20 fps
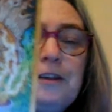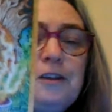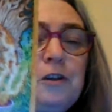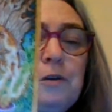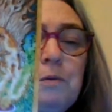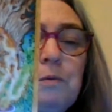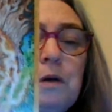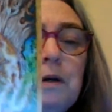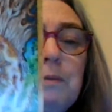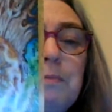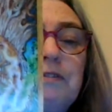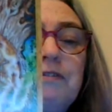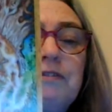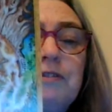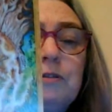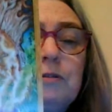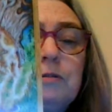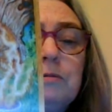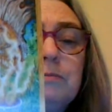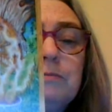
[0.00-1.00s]
you were
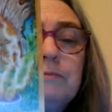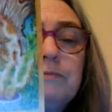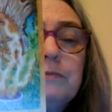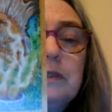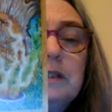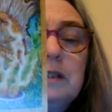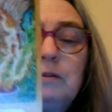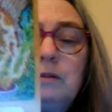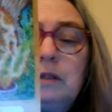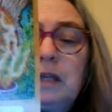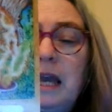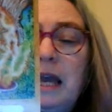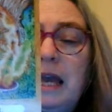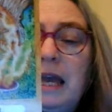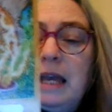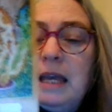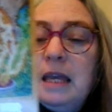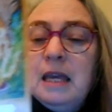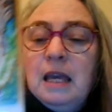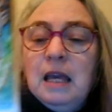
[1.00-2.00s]
before.
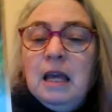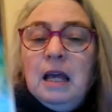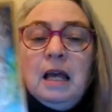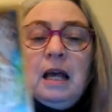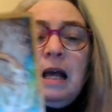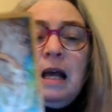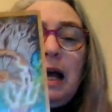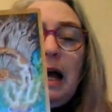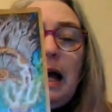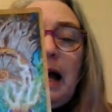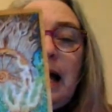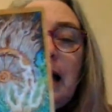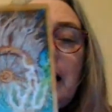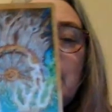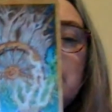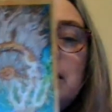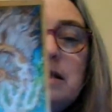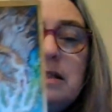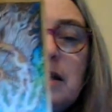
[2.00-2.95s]
Okay, and